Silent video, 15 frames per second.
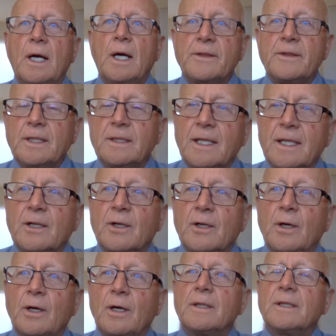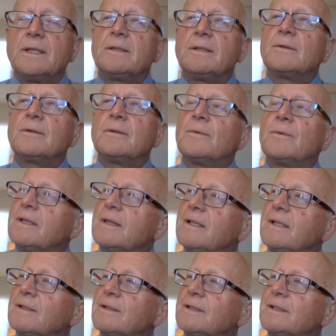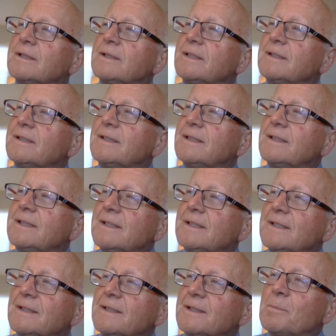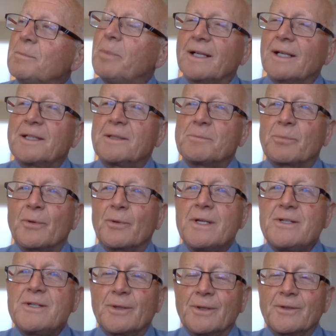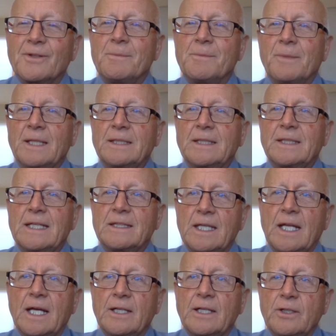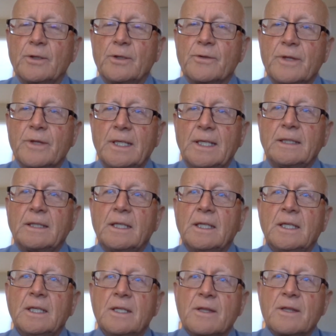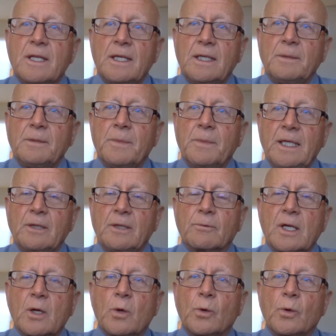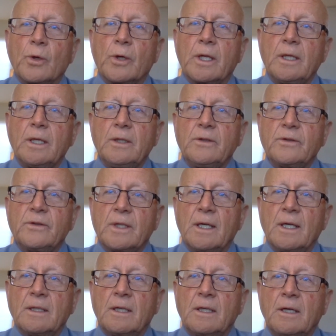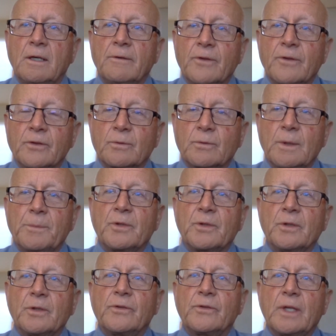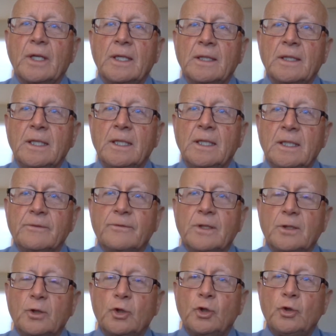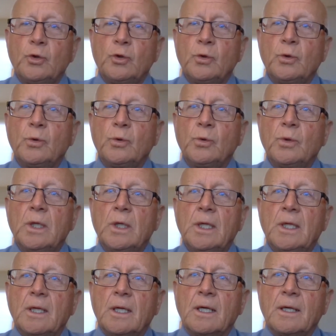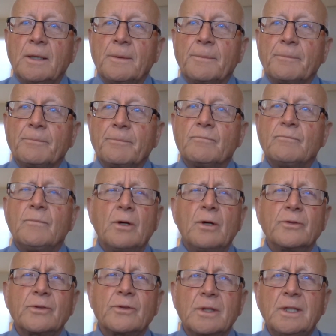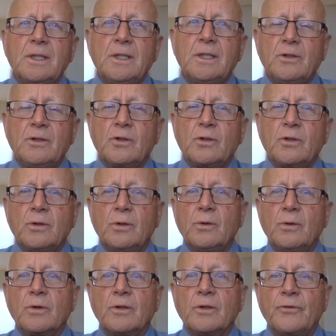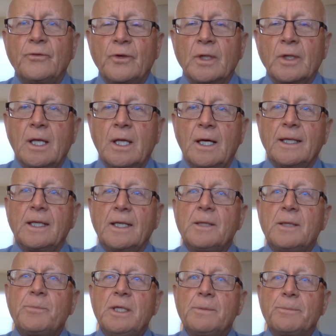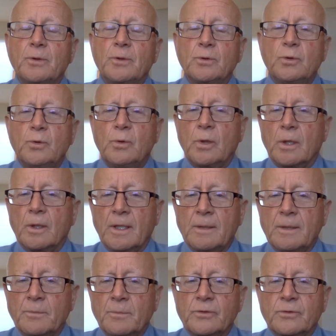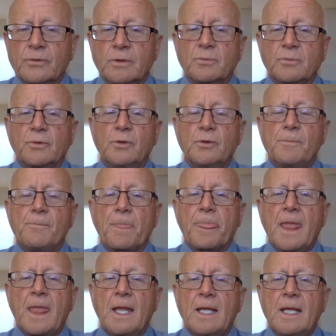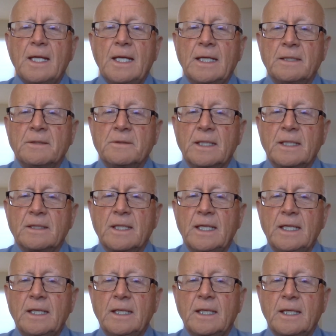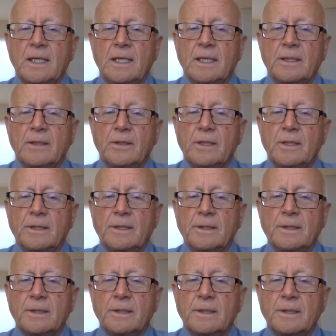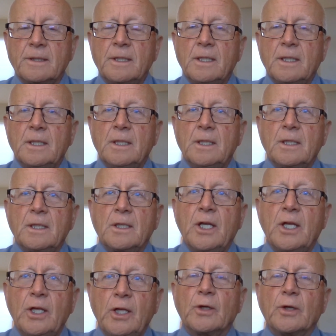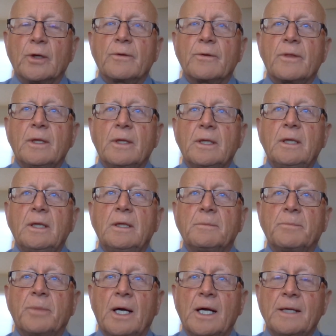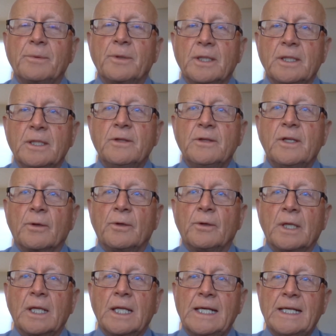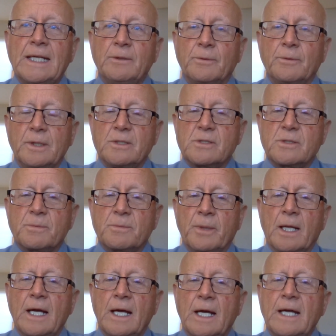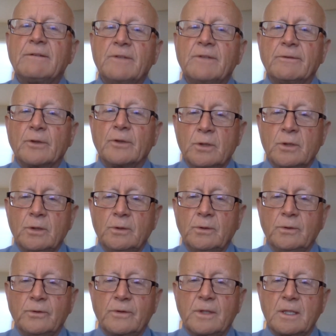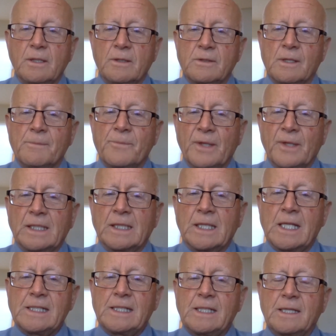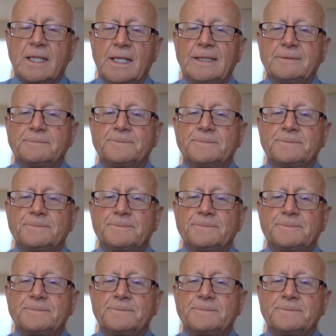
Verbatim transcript: I think they call it. What did they call it? The pocket preacher or something like that. That I know that they make recordings uh, of the scriptures and they give it to uh, mostly to the Fulani people who are a Muslim group and that they can uh, hear the Bible in their own language. But I have never used something like that.